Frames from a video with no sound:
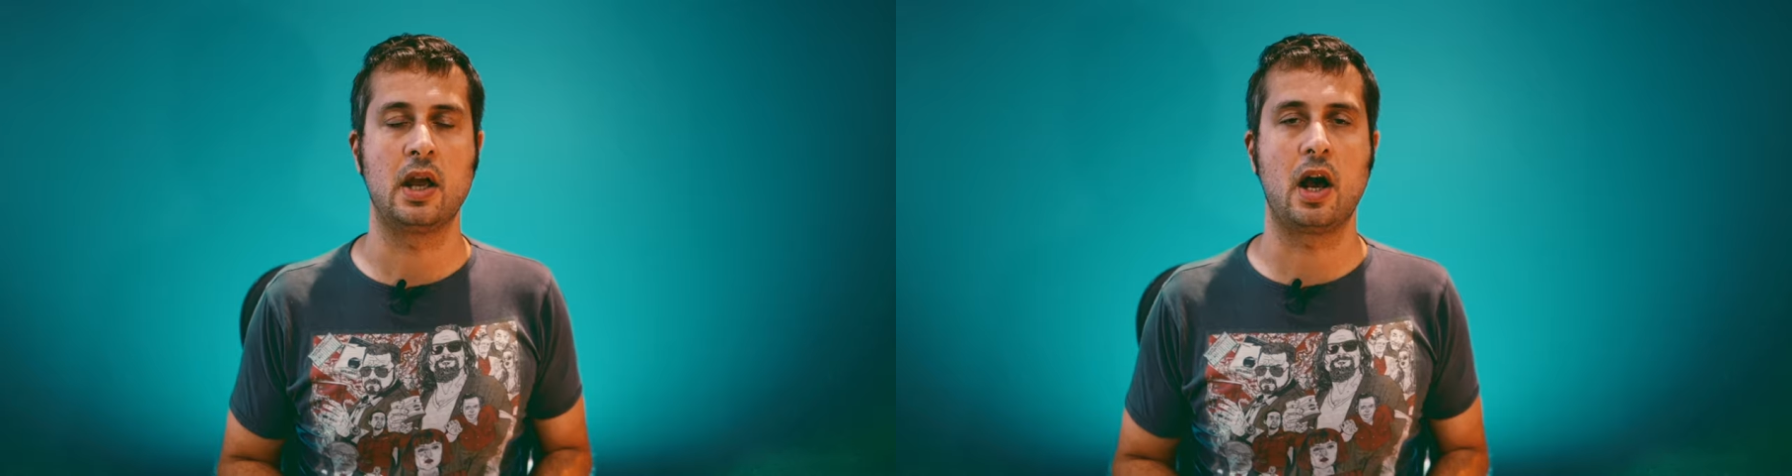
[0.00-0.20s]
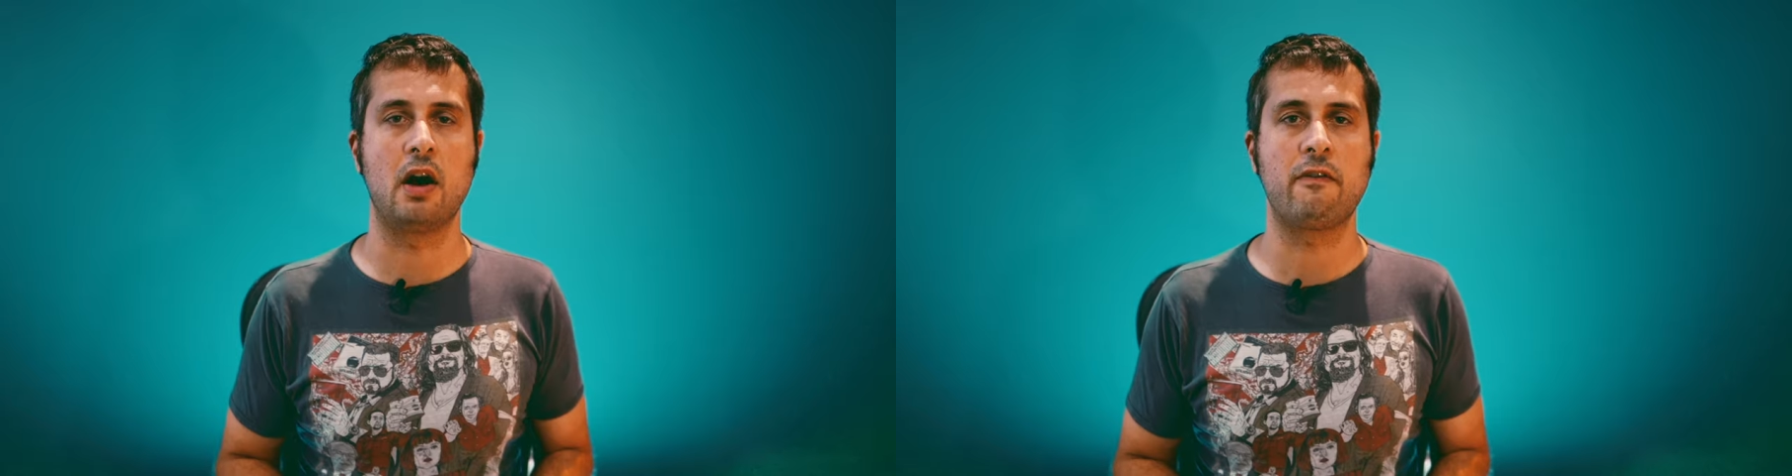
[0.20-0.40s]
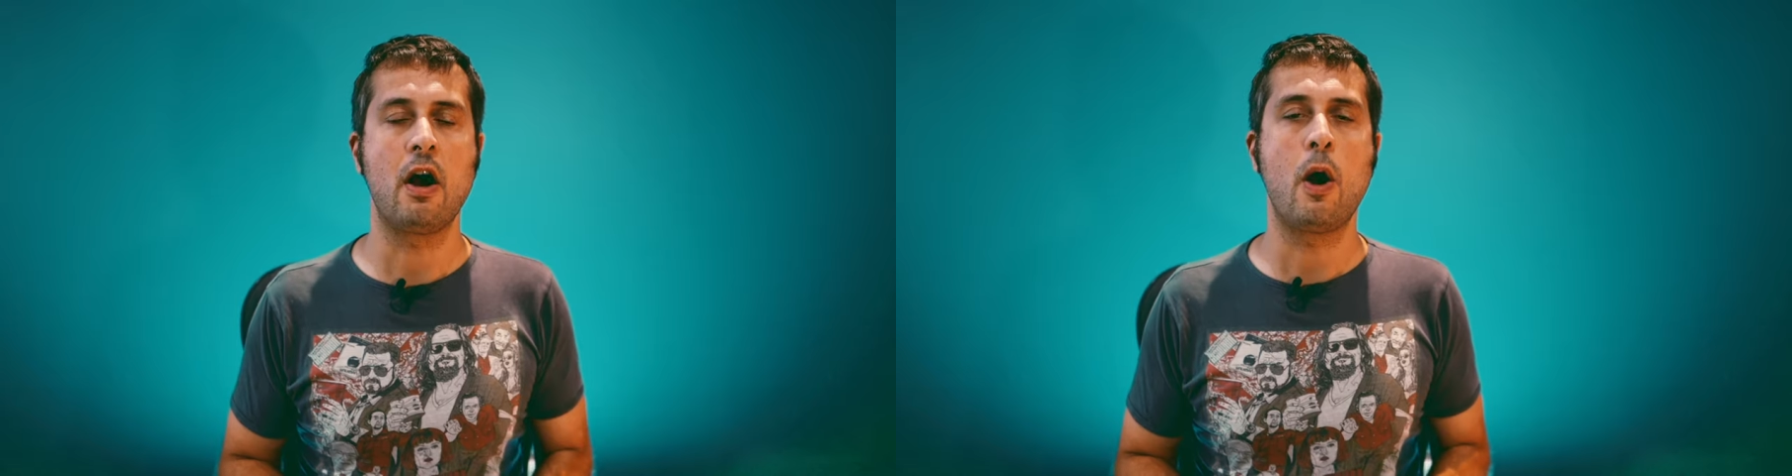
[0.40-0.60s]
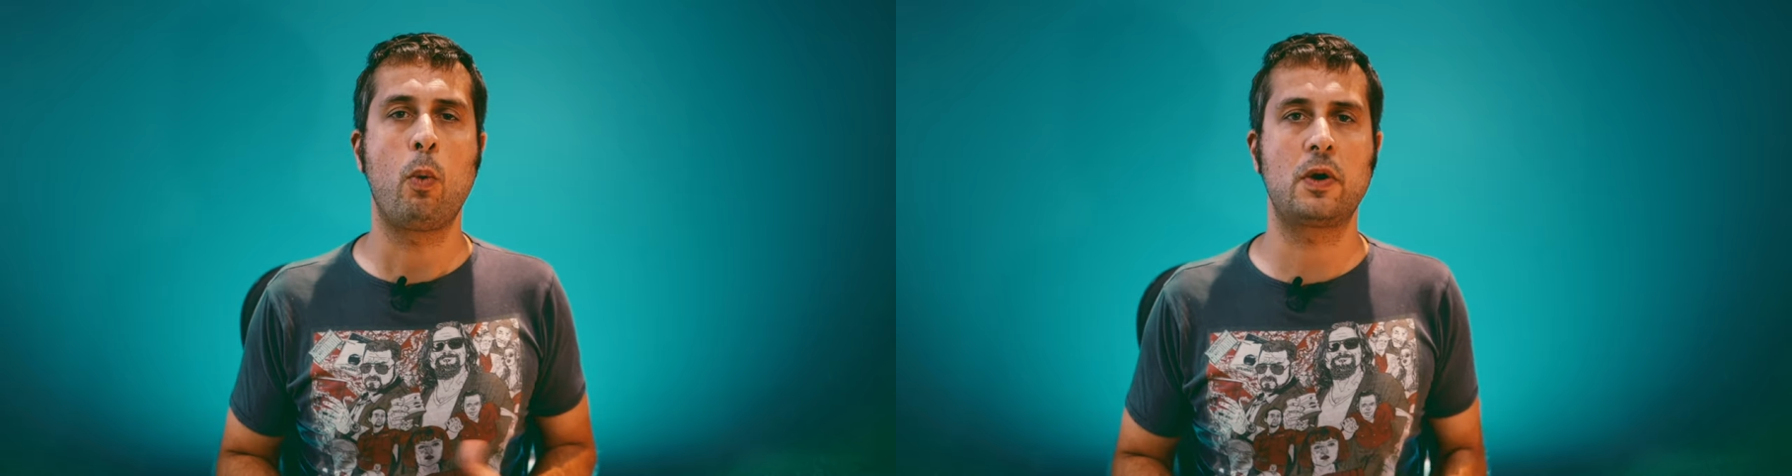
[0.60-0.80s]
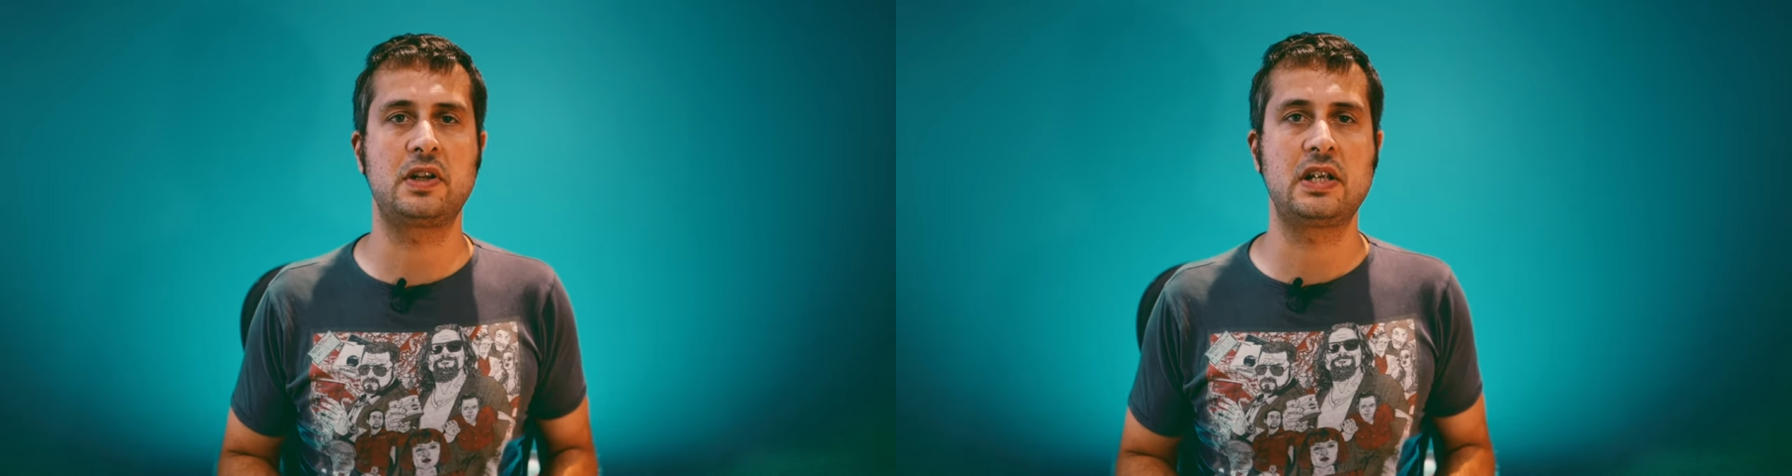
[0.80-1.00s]
of
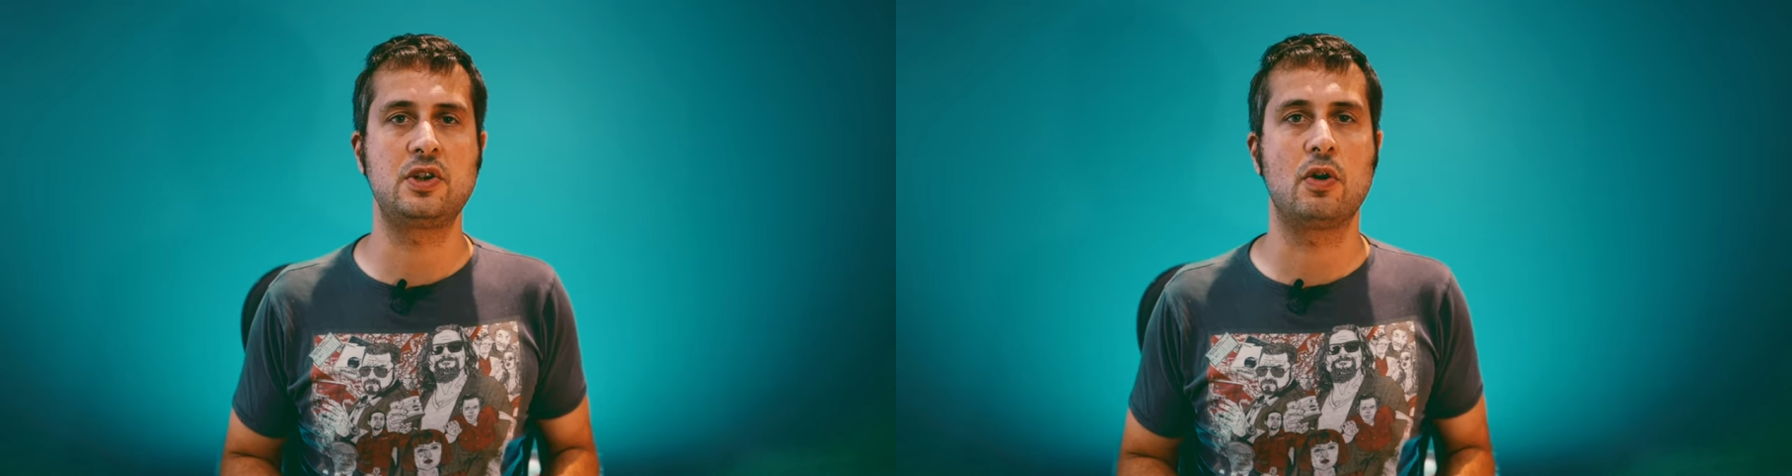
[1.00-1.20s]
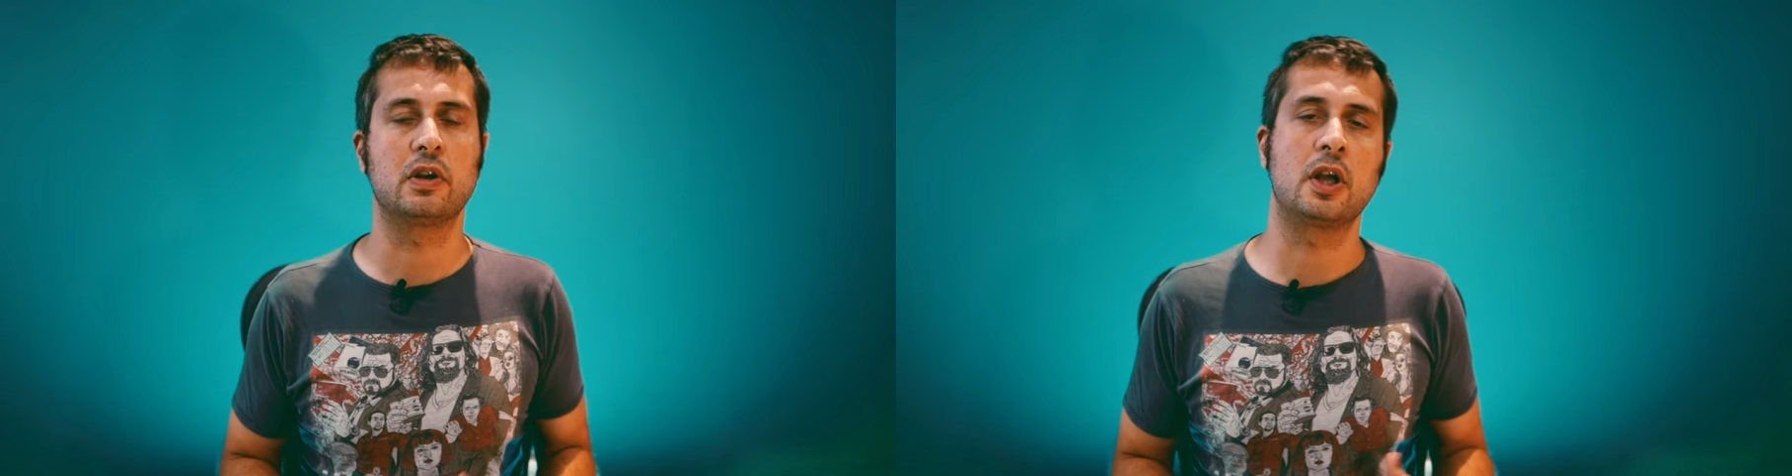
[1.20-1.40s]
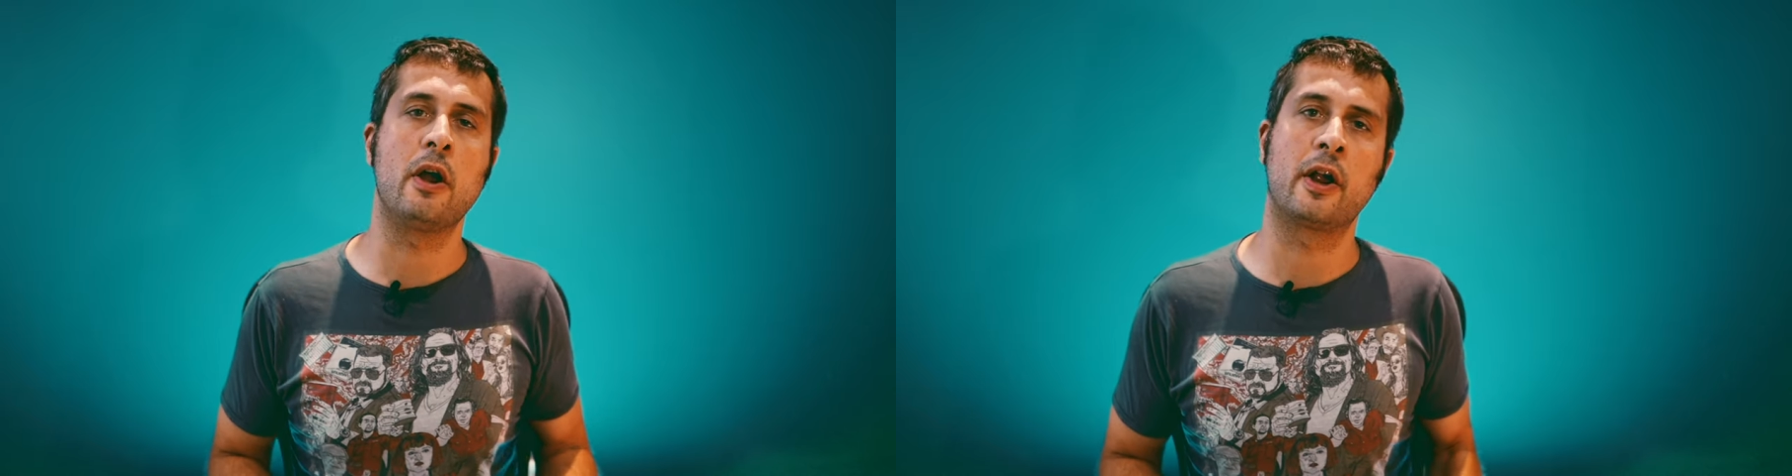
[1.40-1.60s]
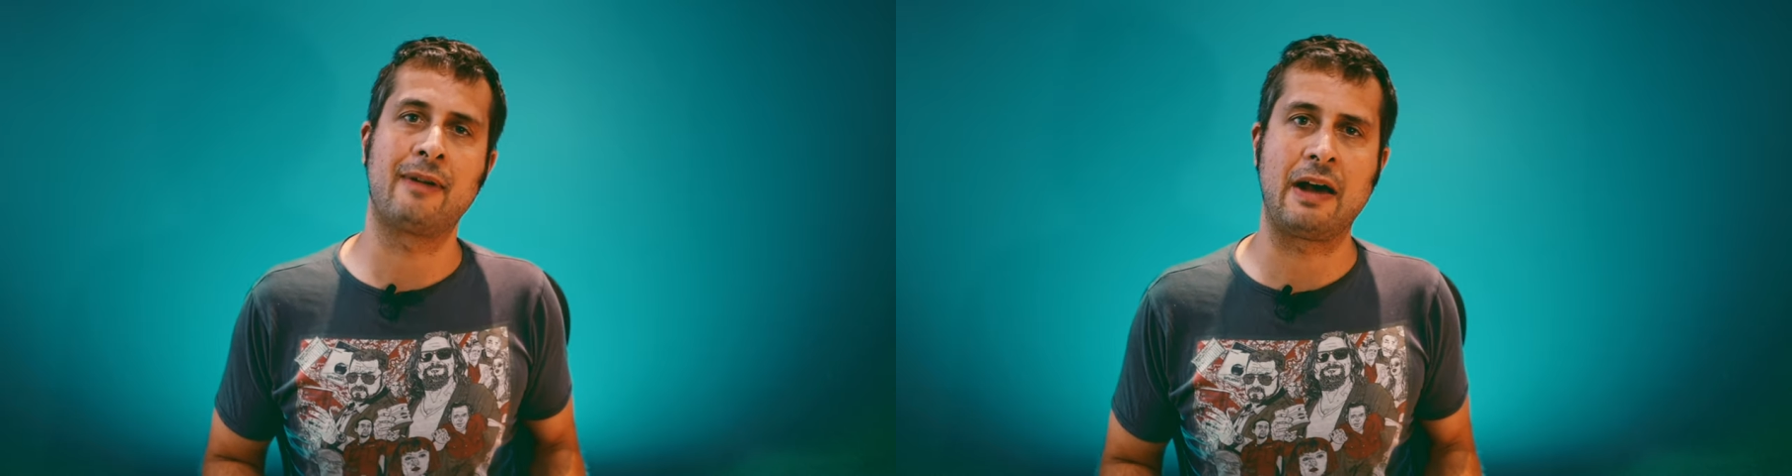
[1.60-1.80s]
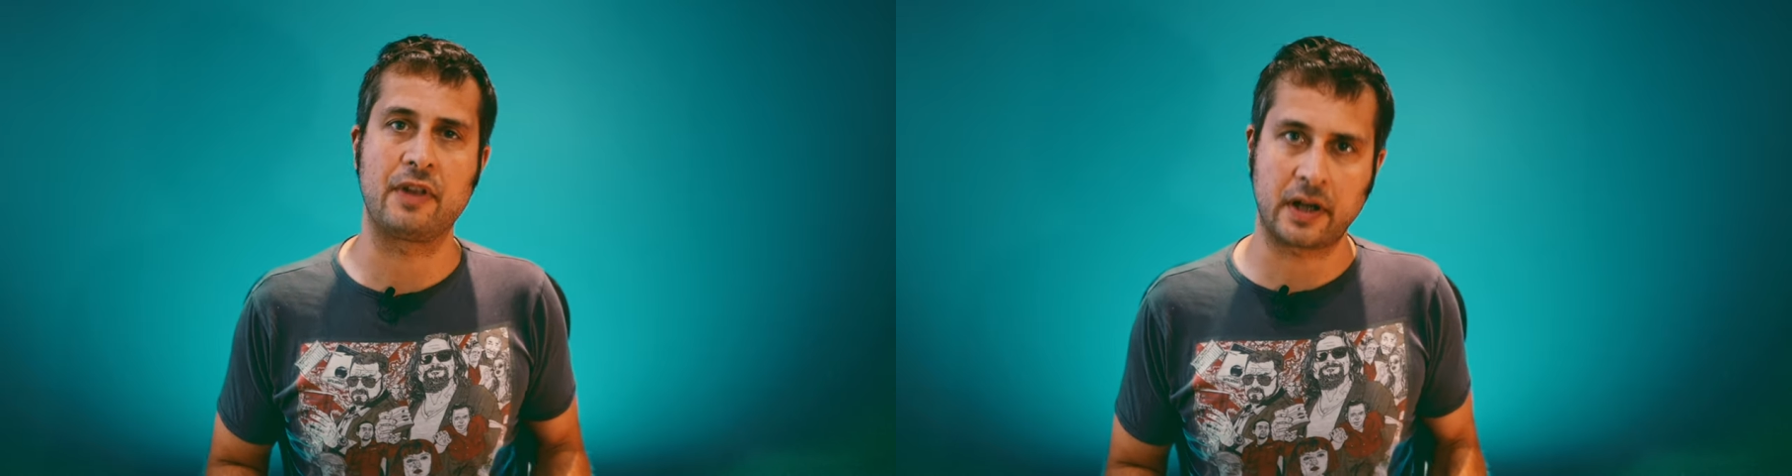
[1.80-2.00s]
what it is you're going around the